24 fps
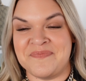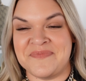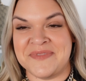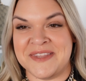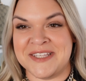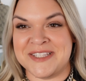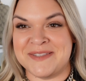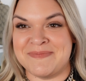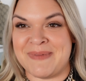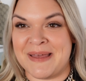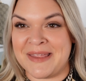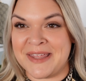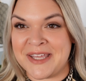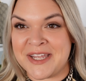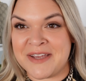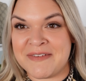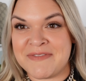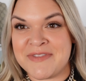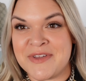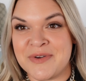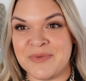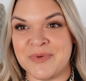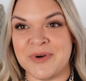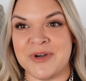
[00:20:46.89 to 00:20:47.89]
the spelling
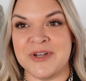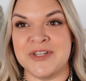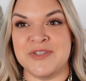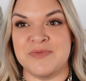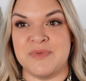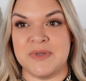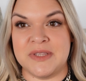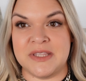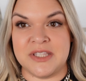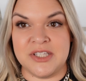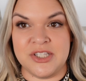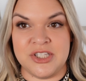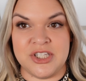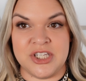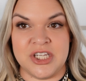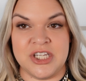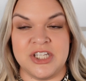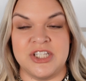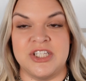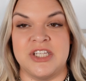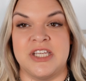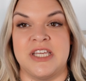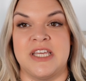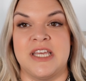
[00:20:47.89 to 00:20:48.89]
of the words with the
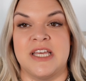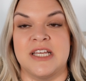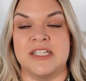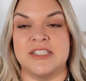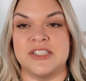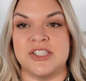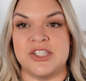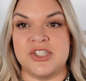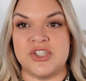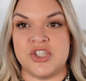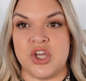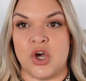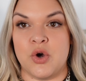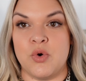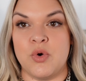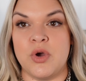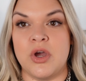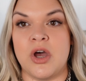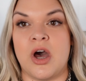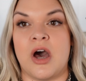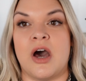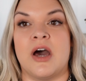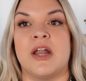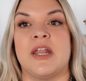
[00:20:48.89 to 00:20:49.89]
G G, it's so
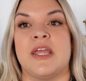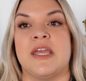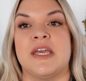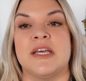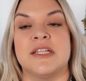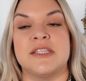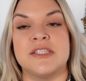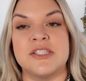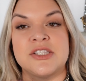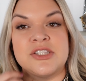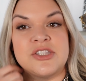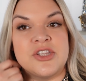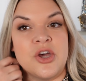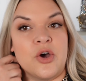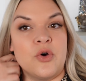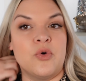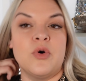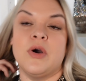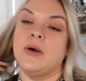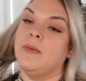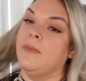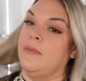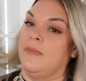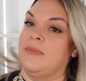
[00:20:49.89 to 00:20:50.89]
gaudy, it's
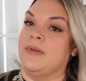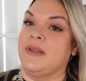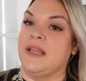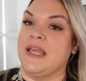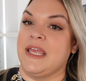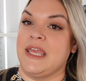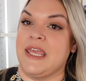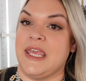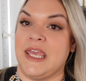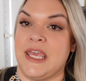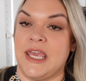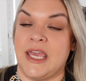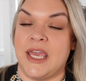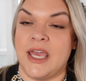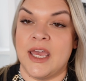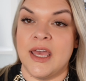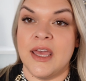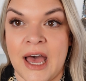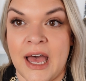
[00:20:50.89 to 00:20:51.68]
so blingy.